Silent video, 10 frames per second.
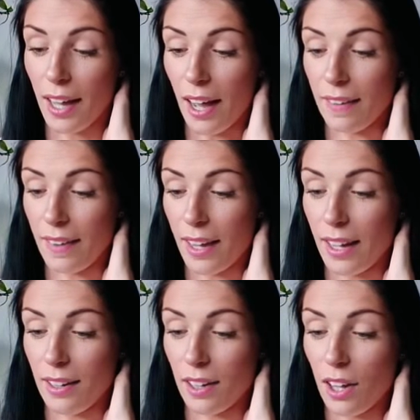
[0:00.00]
And
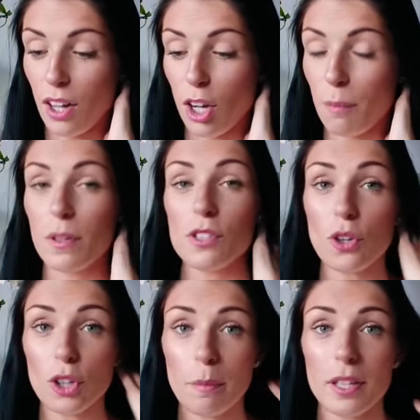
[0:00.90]
then
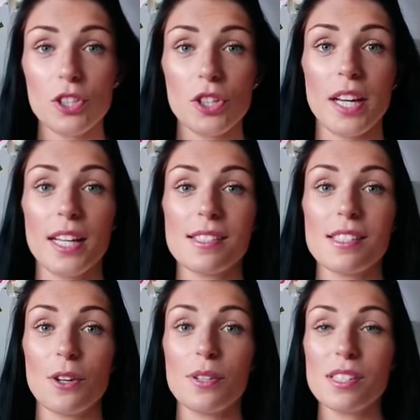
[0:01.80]
documentaries,
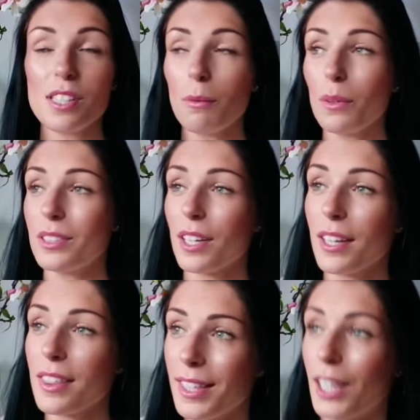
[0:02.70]
so some ones I
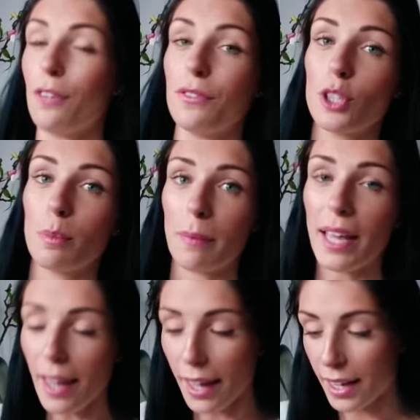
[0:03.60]
could think off the top of my
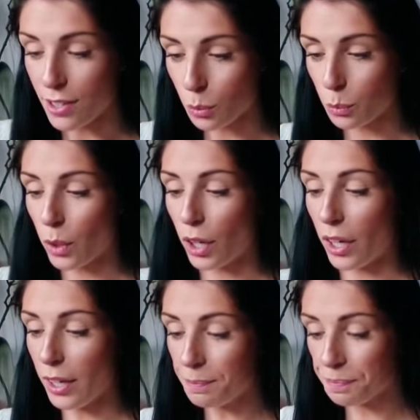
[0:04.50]
head
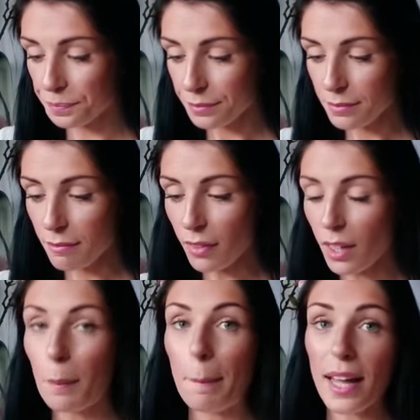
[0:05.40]
were
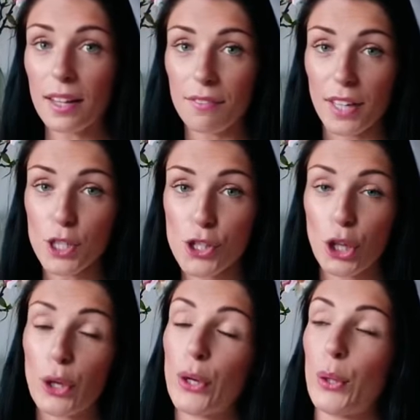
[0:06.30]
Blackfish,
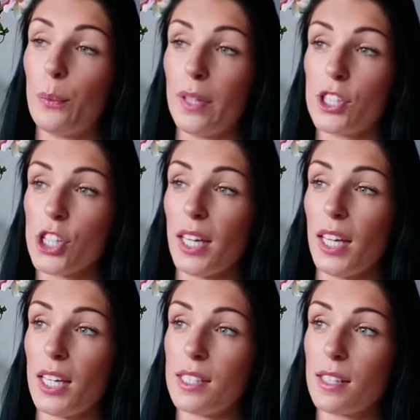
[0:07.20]
which
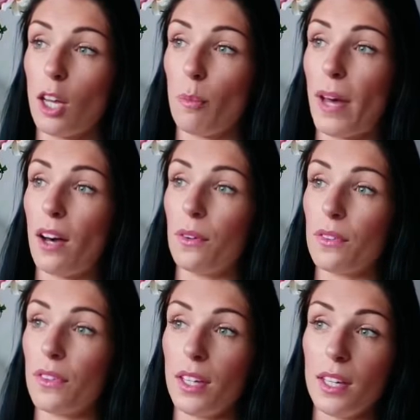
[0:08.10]
is
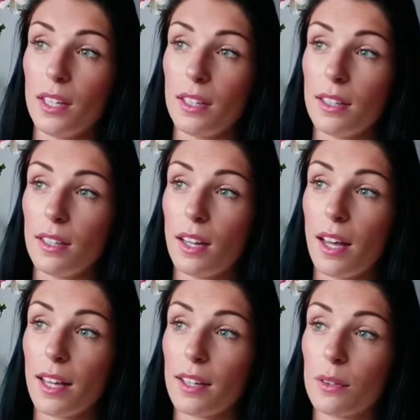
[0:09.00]
about the
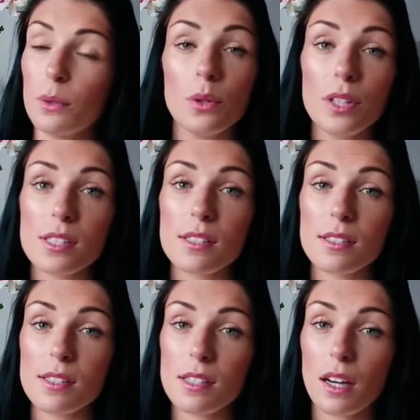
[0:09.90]
like orcas and
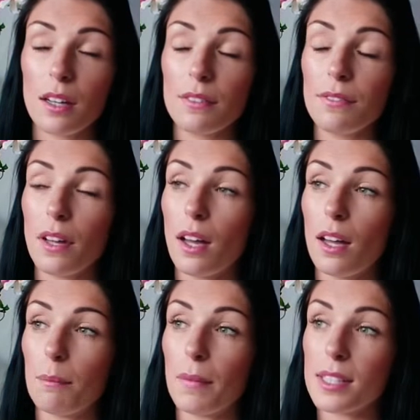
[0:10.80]
stuff,
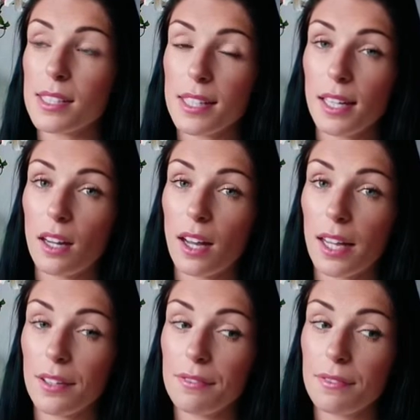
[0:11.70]
sea
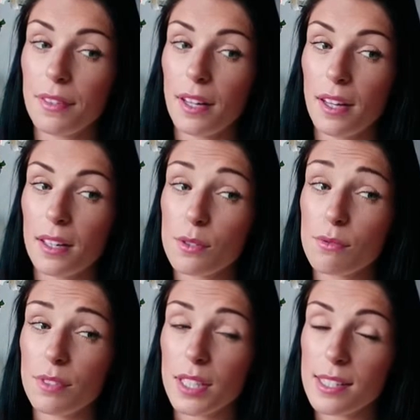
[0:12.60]
life, and it's
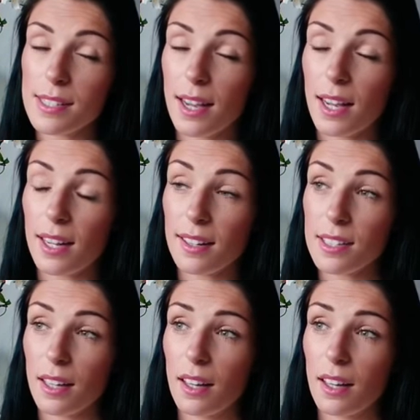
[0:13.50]
really sad.